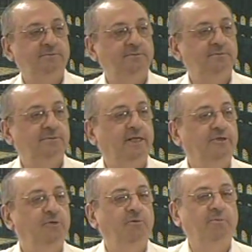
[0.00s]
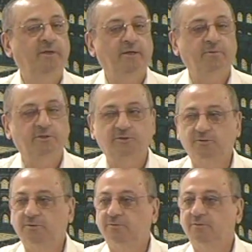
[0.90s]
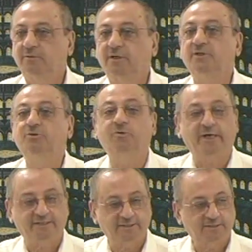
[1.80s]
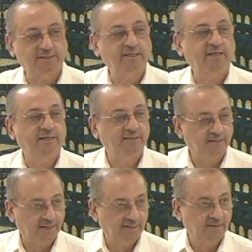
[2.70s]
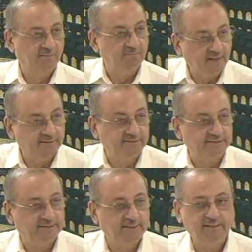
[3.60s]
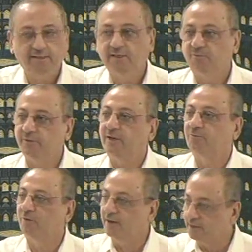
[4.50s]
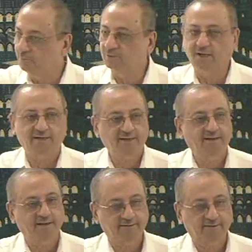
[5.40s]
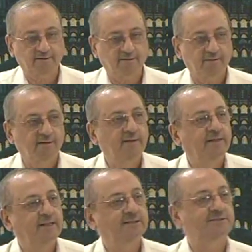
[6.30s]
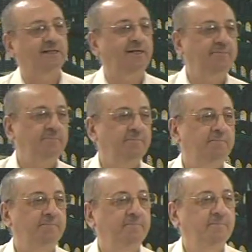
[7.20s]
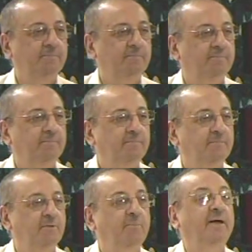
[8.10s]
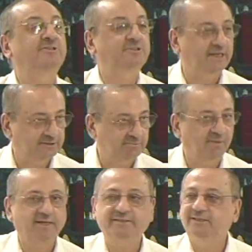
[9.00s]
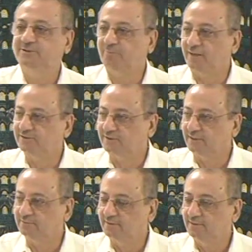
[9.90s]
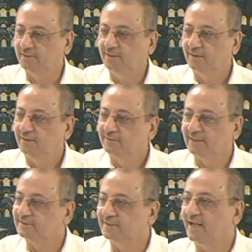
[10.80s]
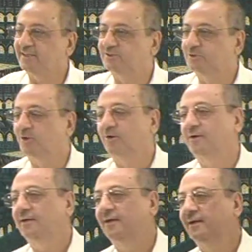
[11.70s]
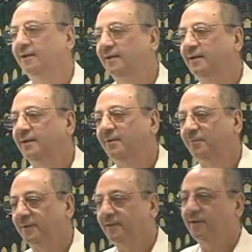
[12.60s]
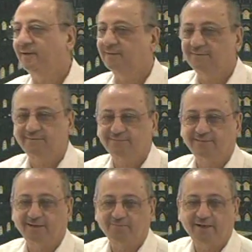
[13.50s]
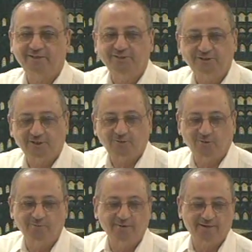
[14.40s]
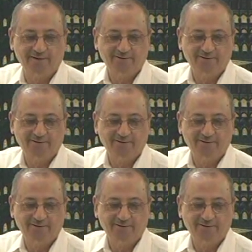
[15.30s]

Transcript: Then you will be able to conjugate it in the madi. Huh? We have to learn Mudharya later. Yes, Sunny? Uh, past, past tense. Madi is past tense. There's a nice joke, brother, that my teacher told me.